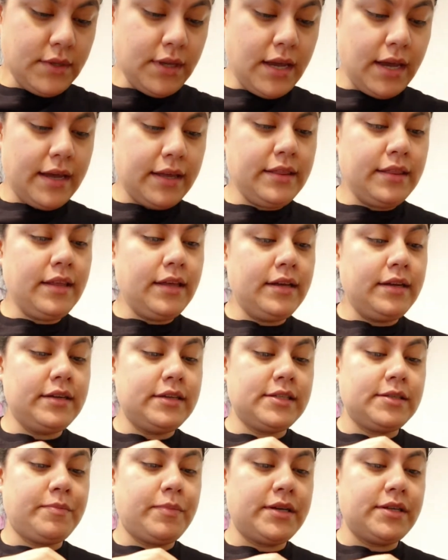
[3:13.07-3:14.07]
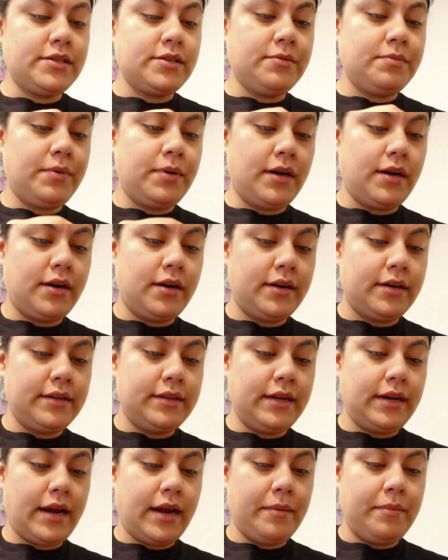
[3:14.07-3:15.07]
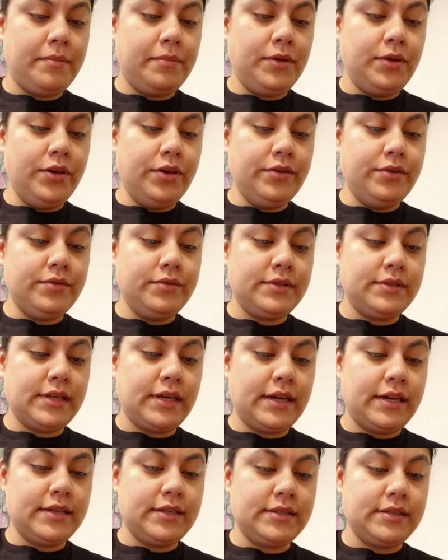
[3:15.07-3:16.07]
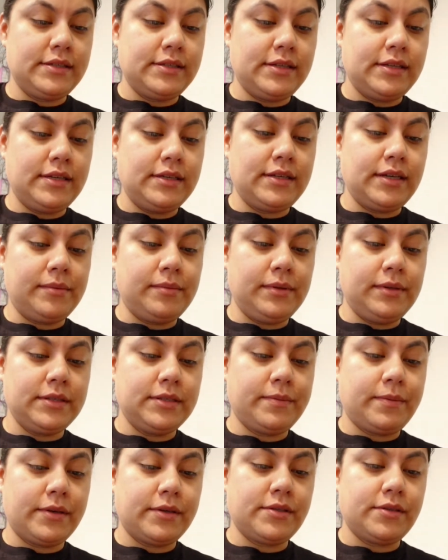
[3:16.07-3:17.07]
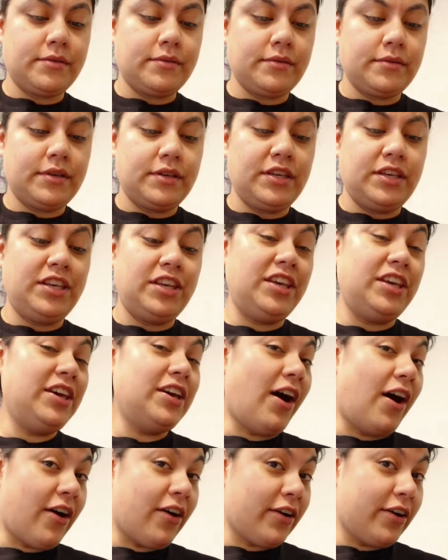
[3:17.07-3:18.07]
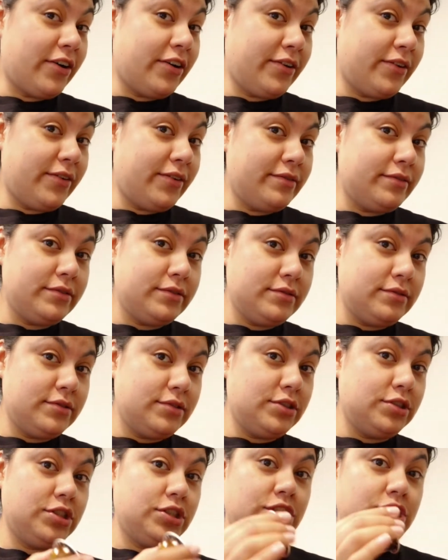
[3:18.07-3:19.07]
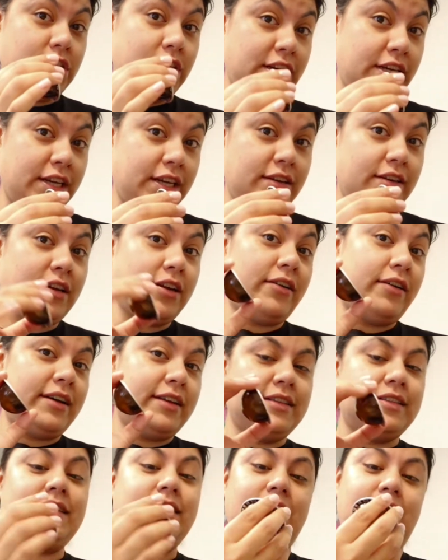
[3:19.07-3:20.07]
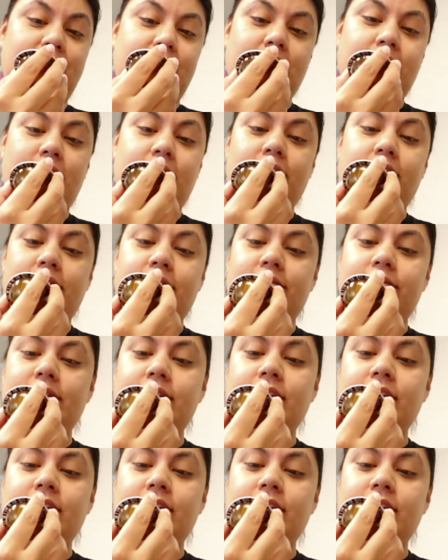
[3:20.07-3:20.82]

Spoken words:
And the Nespresso pod that I use is the double espresso Chiaro. No, it's Chiaro.